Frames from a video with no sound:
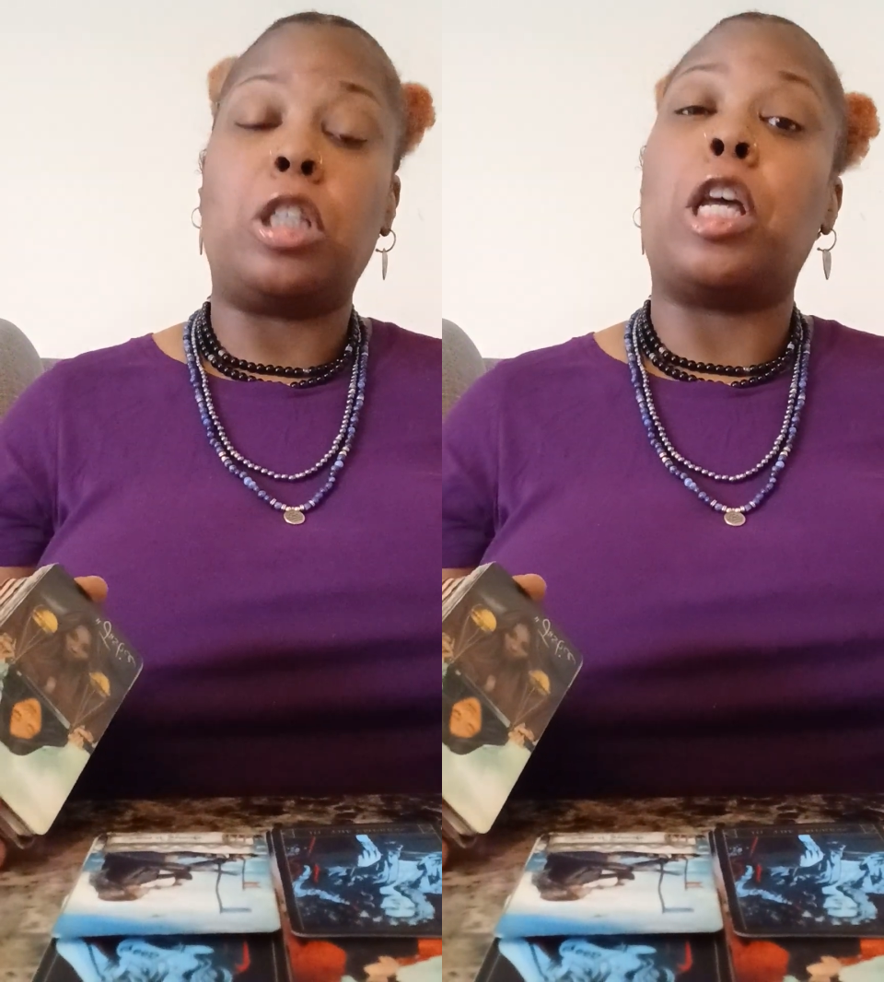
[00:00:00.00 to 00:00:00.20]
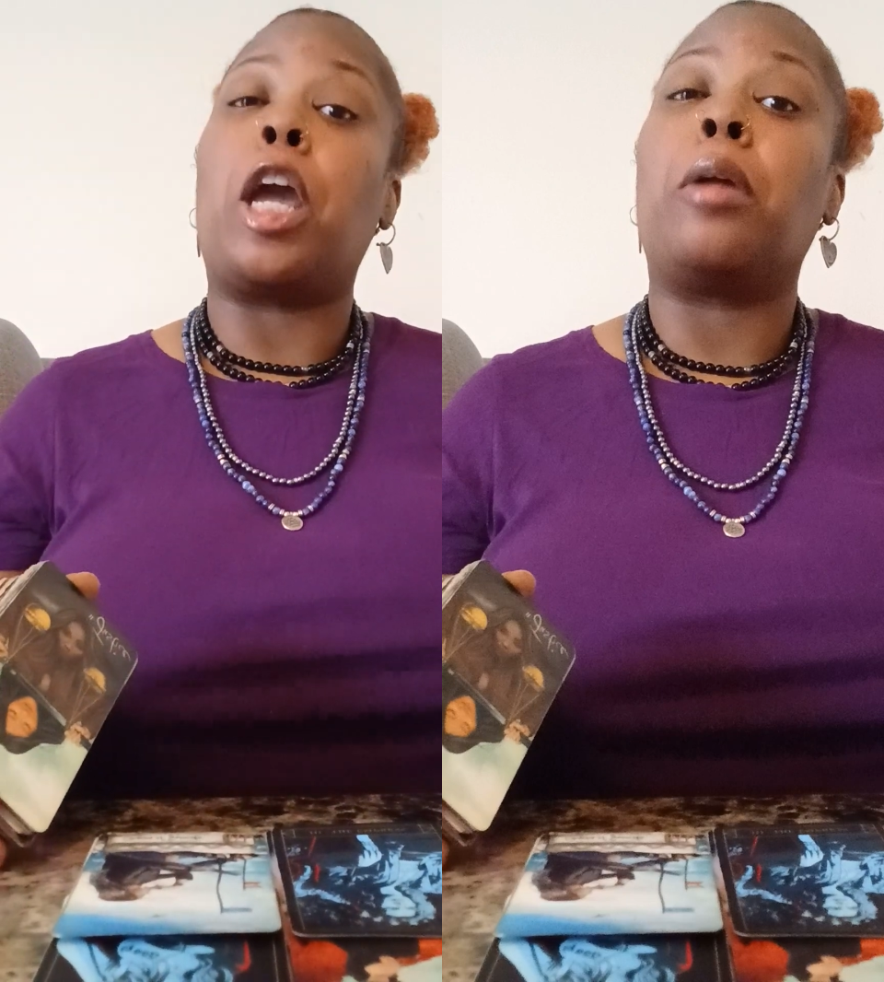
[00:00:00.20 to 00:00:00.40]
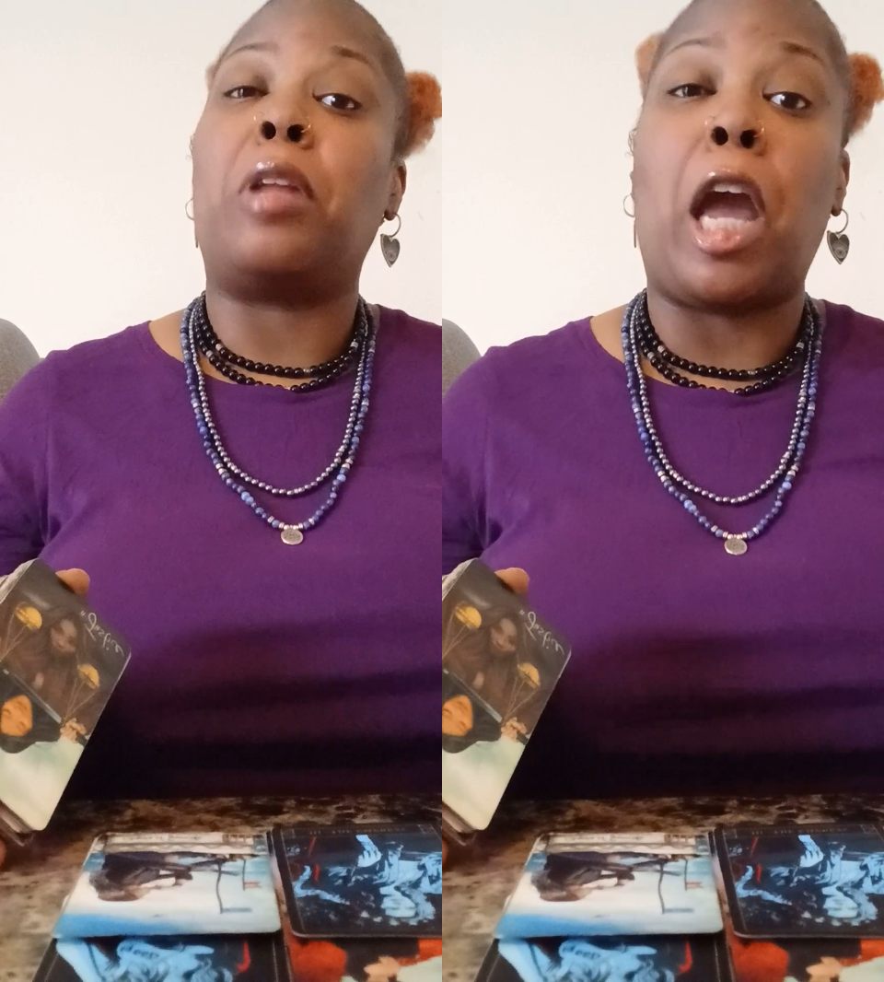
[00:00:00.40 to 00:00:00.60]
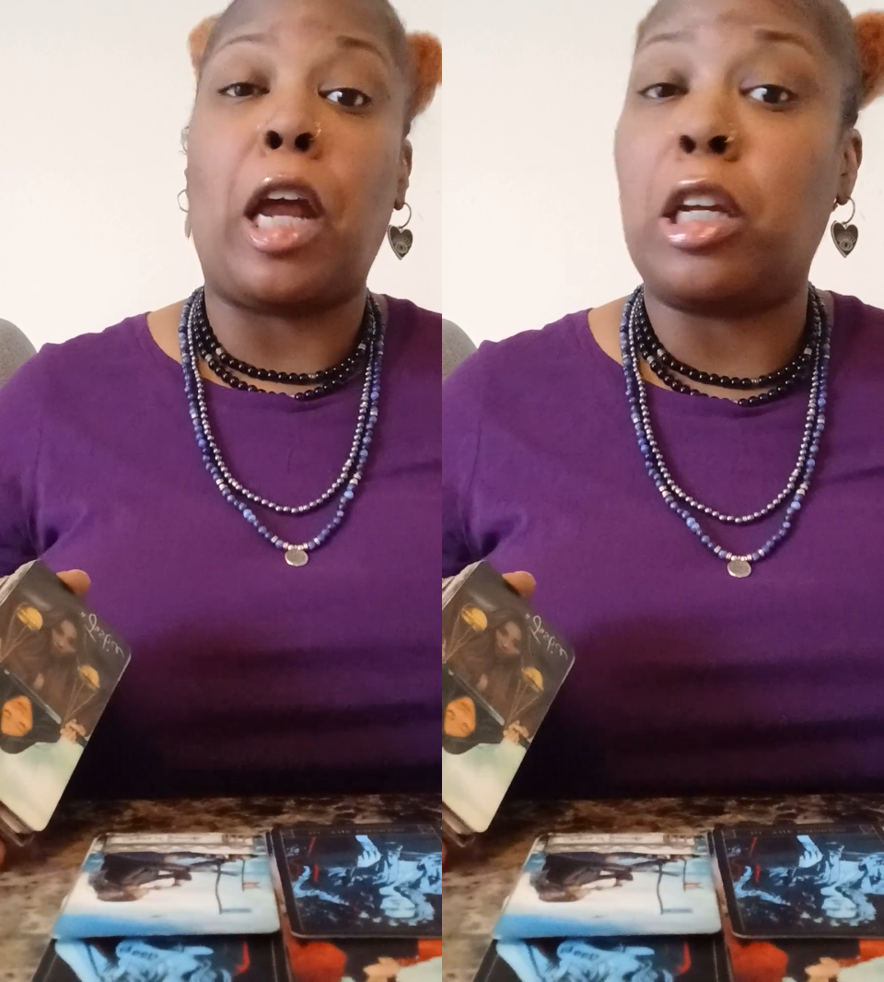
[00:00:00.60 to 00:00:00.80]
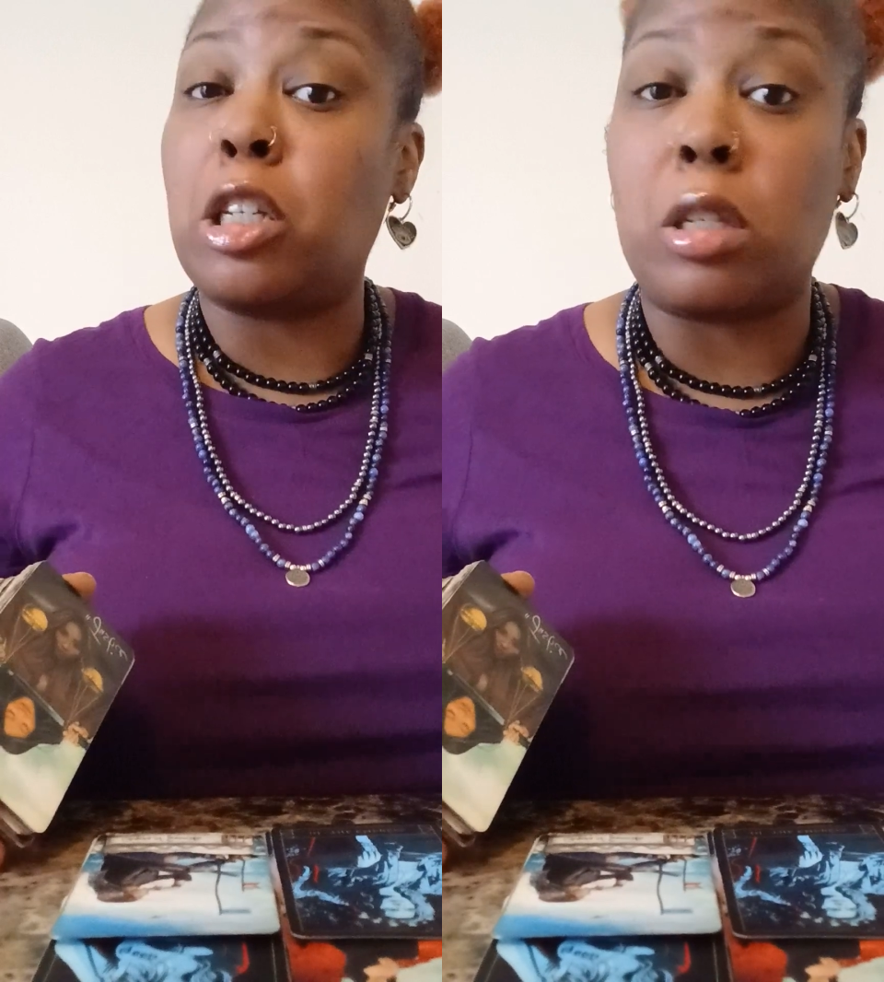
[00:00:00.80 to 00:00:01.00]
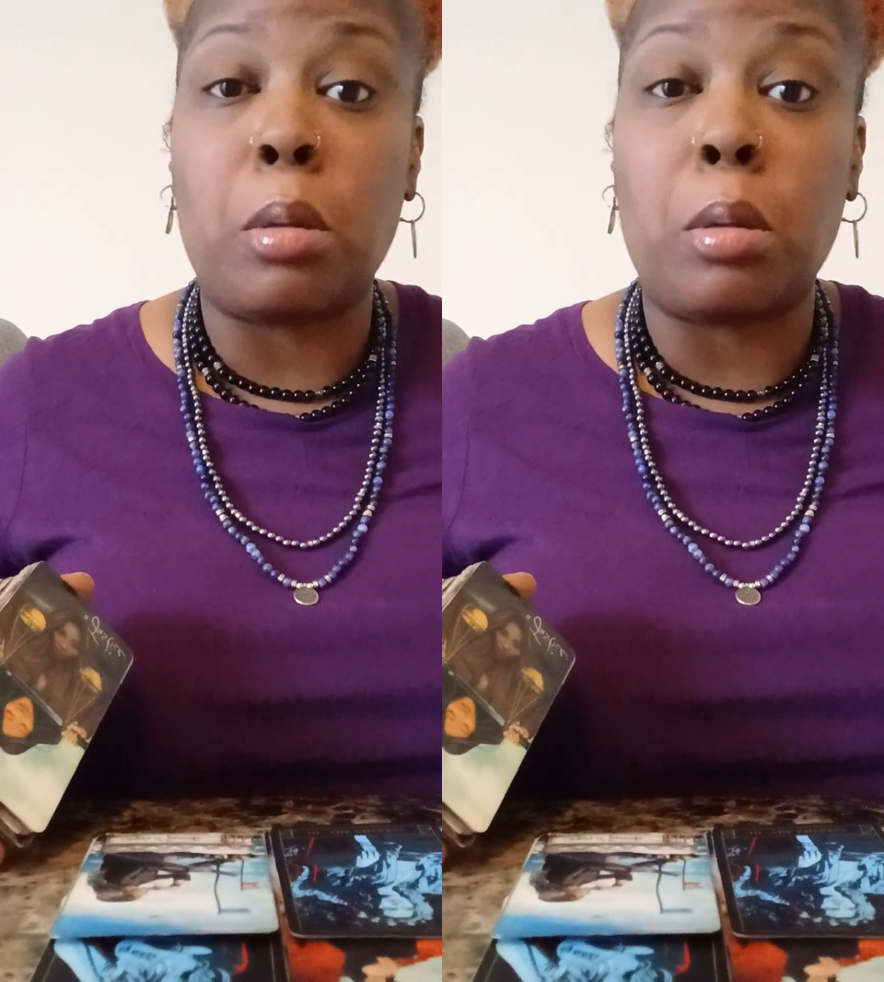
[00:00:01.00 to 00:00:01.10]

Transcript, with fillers: Same daddy because